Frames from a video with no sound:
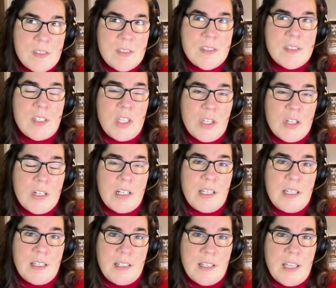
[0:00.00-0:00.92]

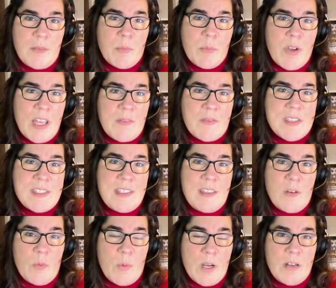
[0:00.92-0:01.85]
security and
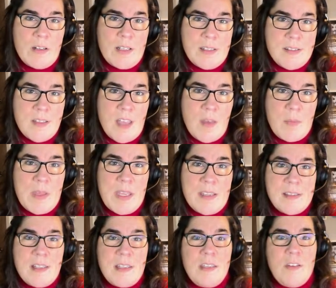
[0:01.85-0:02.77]
privacy awareness
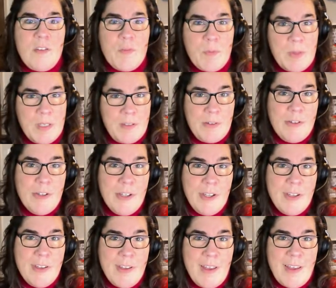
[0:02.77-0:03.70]
topics that you've been
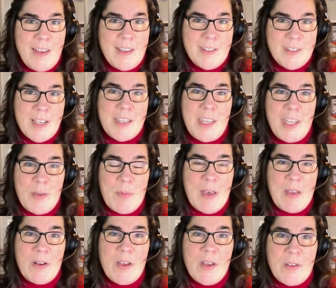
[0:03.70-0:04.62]
talking
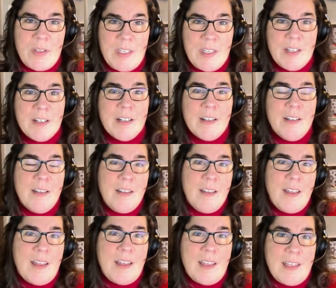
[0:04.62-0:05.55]
about all year,
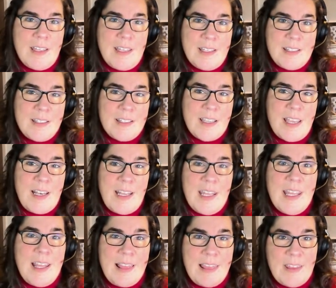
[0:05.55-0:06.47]
and kind of
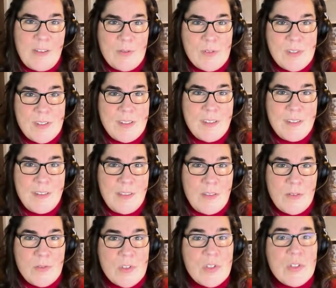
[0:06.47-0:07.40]
hit those
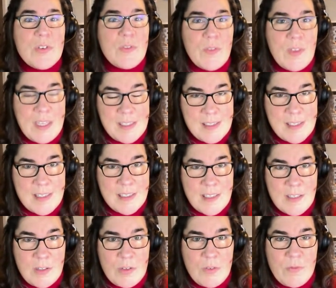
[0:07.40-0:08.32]
new faces
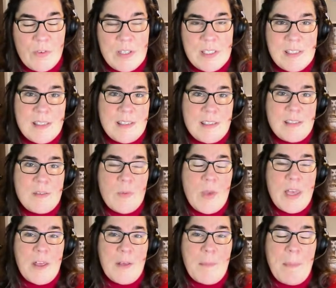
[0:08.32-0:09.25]
and new voices as
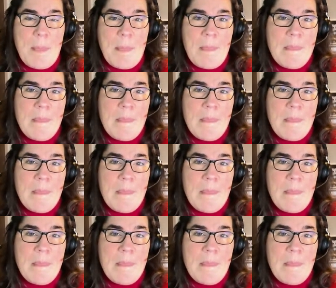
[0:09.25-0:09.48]
well.